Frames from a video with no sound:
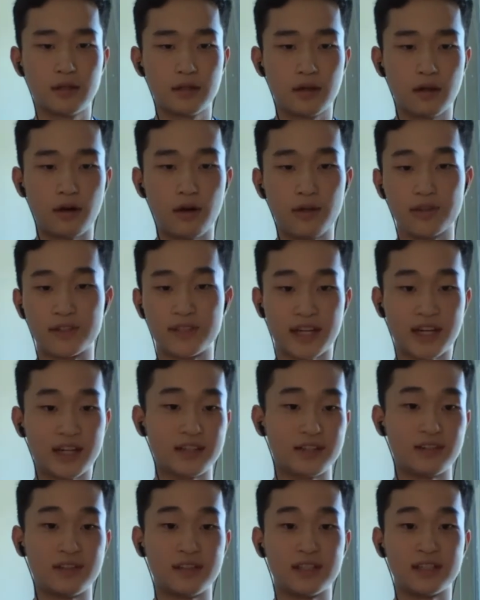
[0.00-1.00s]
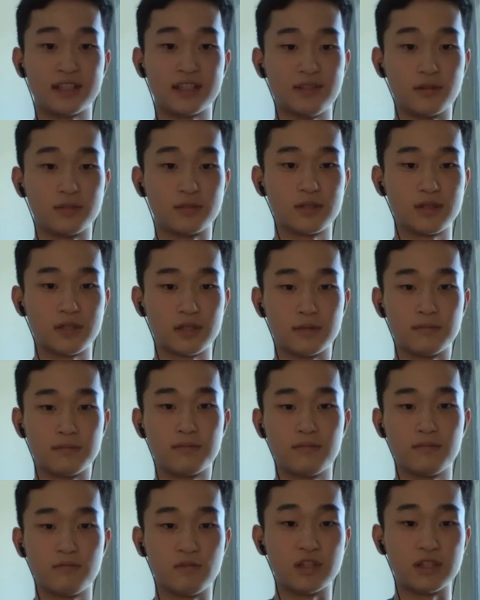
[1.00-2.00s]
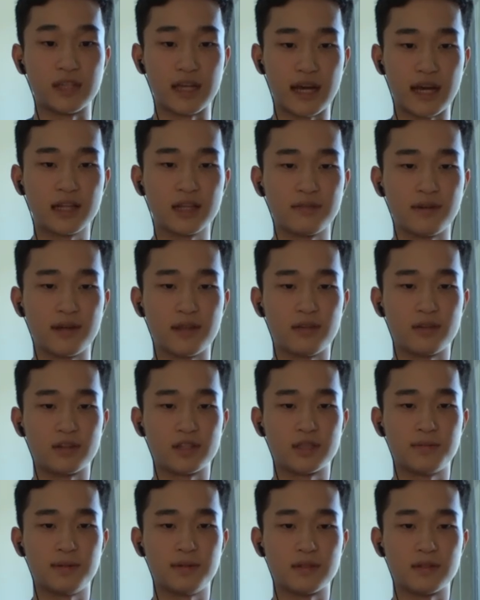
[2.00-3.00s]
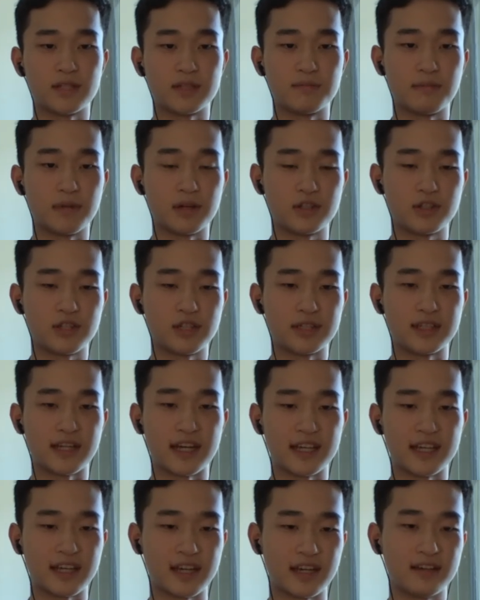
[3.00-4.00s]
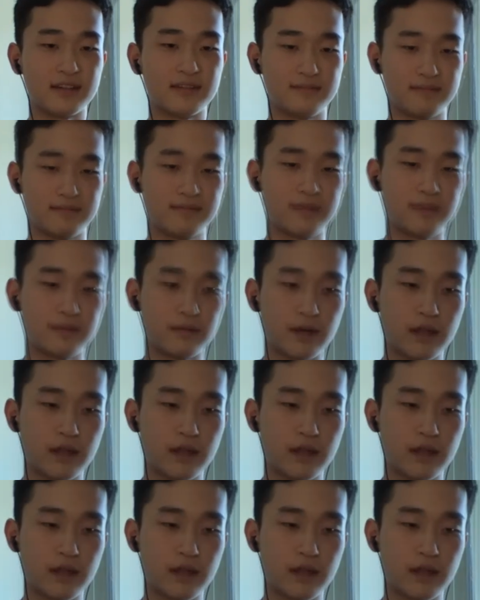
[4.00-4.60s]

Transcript: all the secondary students to really elevate their experience as much as I can. But I